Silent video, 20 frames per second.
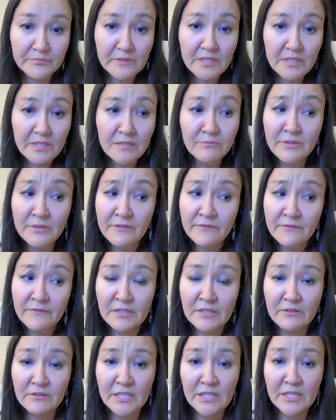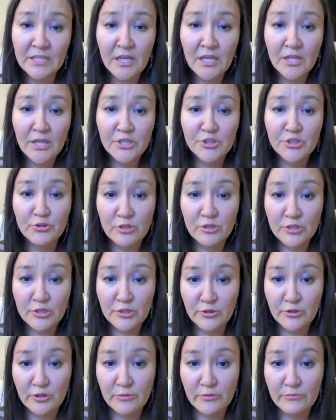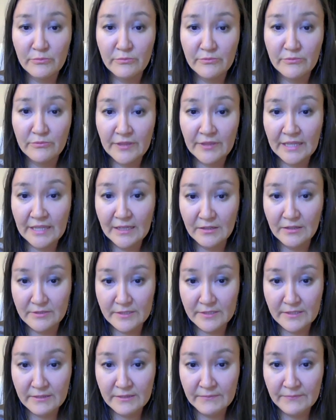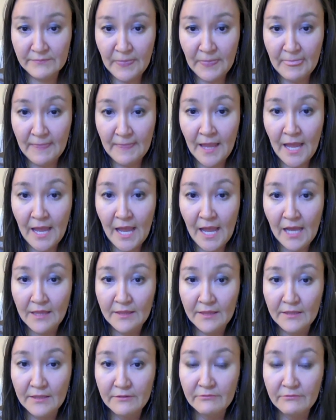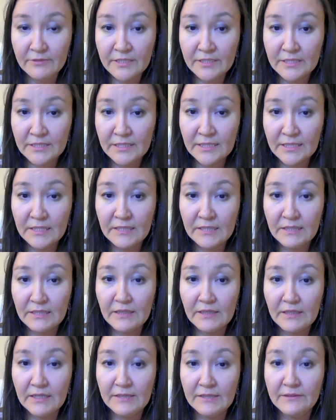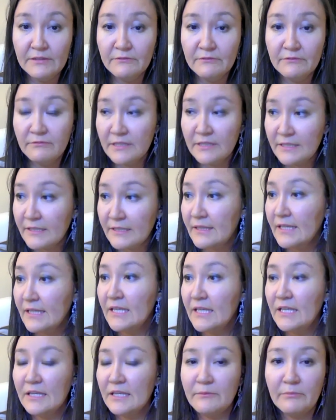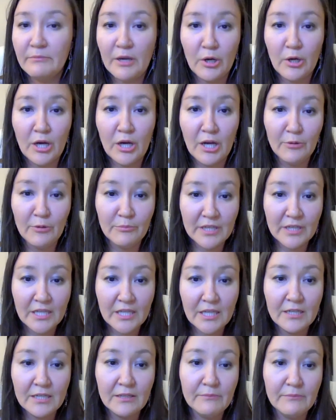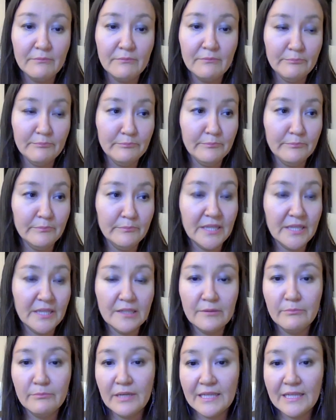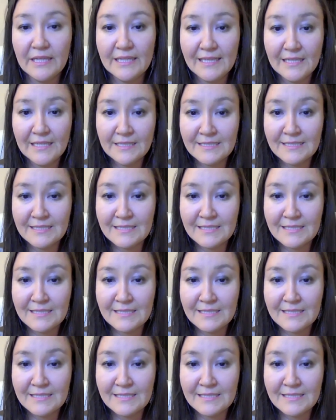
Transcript: be very short-term thinkers. They're really thinking about how am I gonna make my next